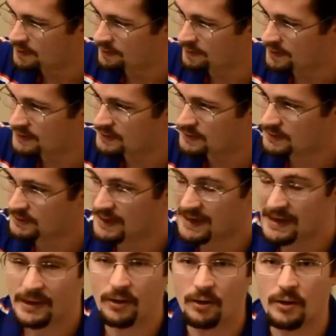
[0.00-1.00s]
This
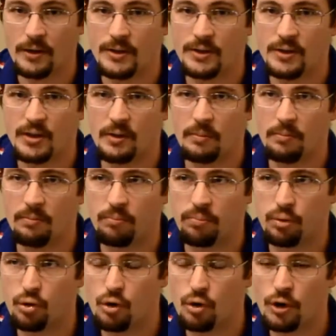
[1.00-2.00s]
canner is
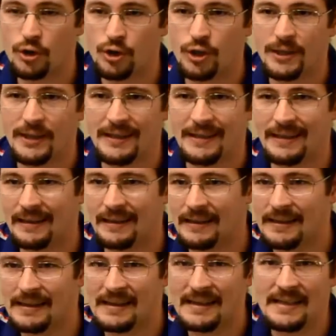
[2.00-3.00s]
pushing
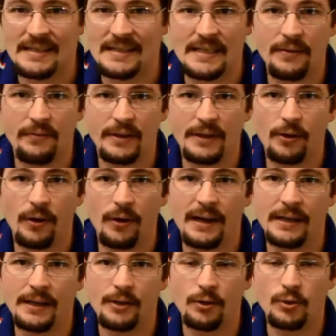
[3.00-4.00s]
70 or
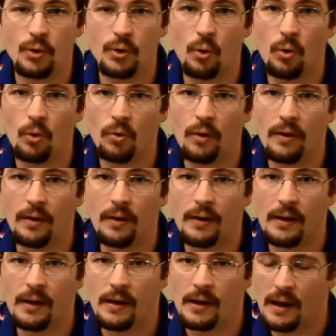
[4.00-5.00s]
80 years old.
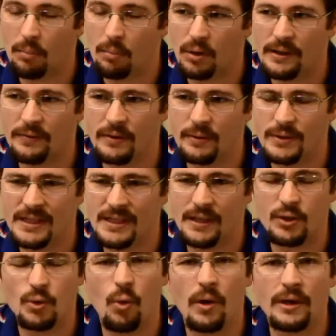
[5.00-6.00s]
I believe it was in the
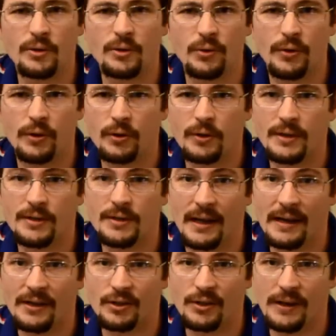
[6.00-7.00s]
20s or 30s. I
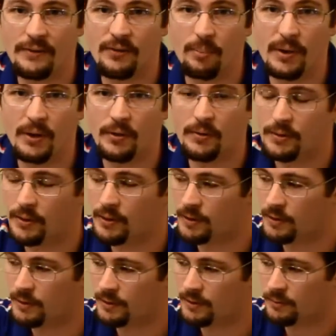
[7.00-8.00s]
actually have the
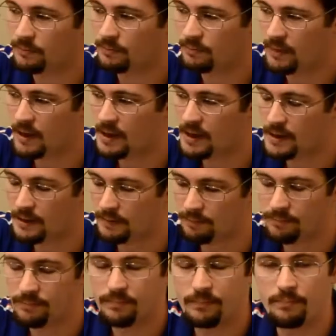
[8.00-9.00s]

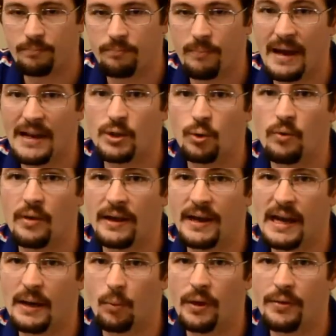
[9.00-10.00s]
manual that
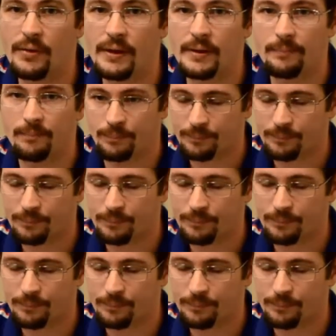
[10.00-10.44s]
came with it,